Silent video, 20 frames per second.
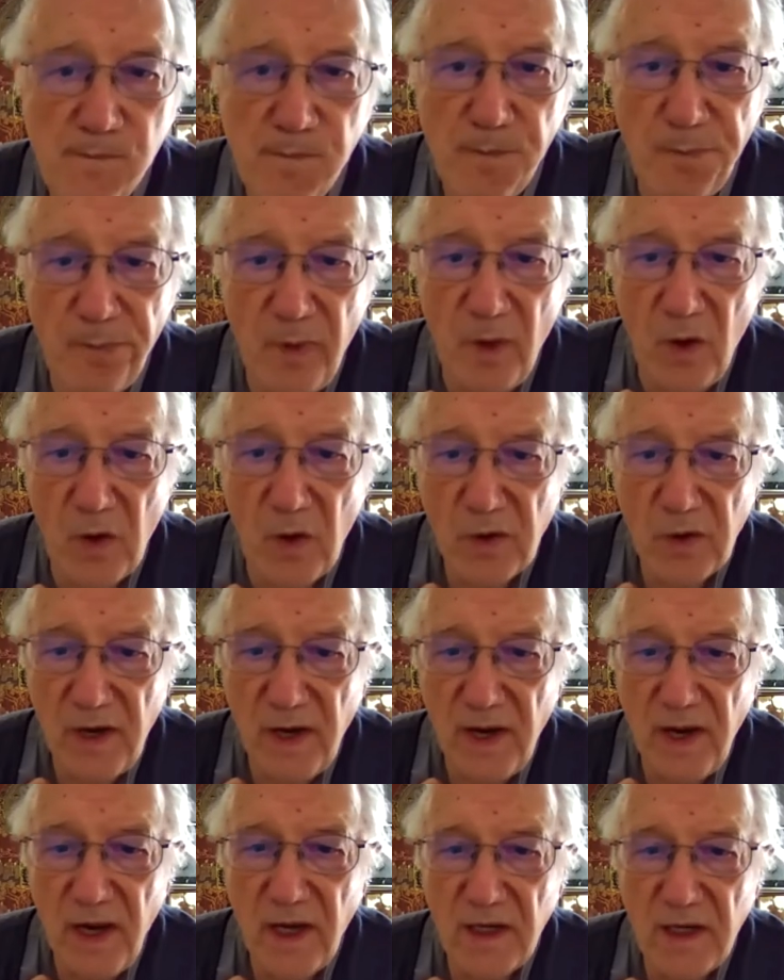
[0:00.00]

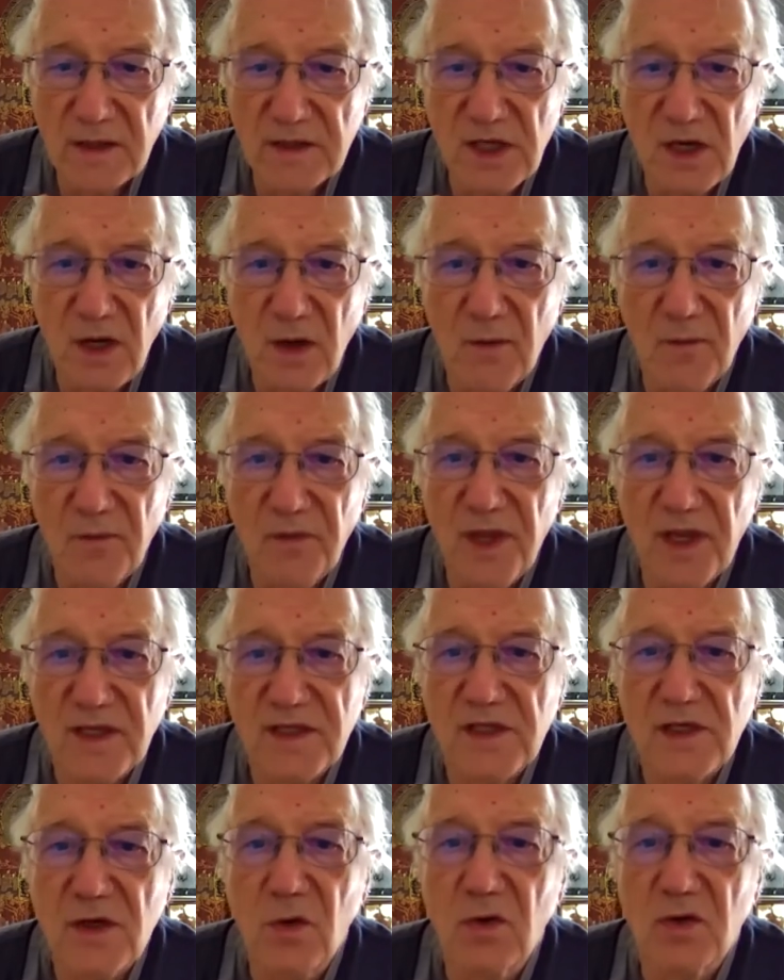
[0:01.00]
Okay, so
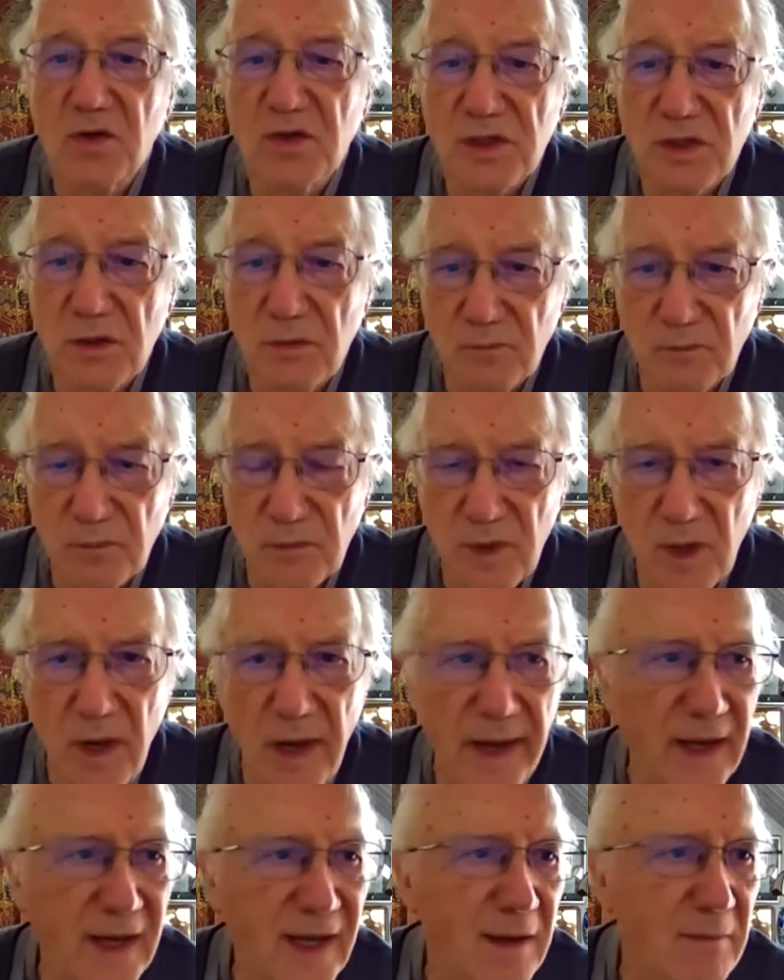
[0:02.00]
that looks
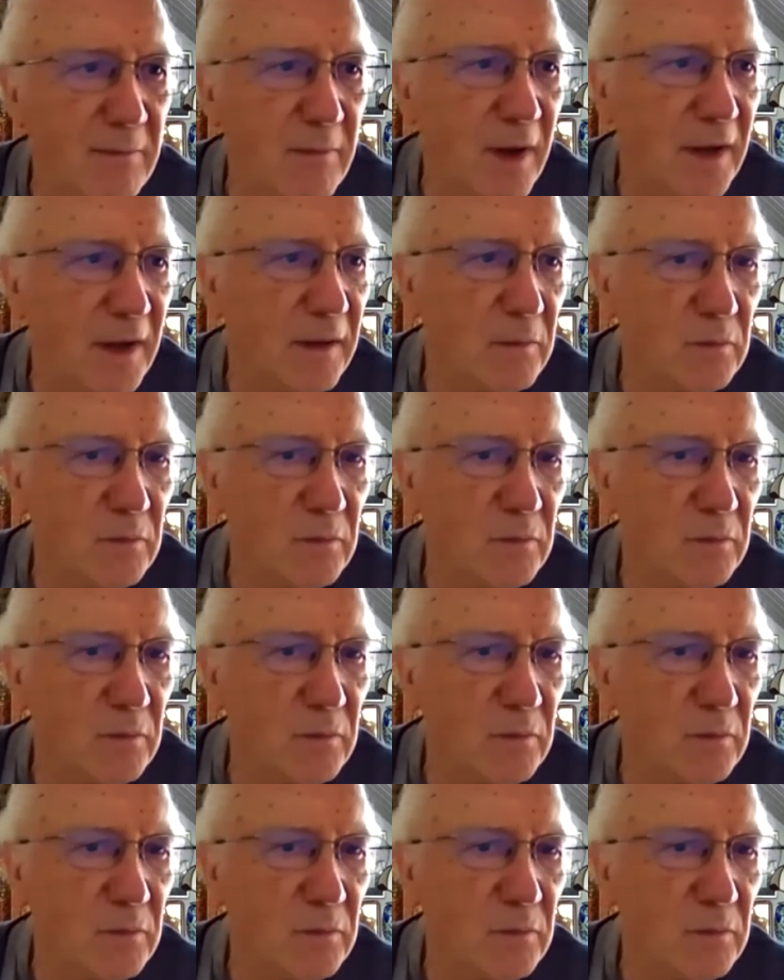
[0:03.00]
common.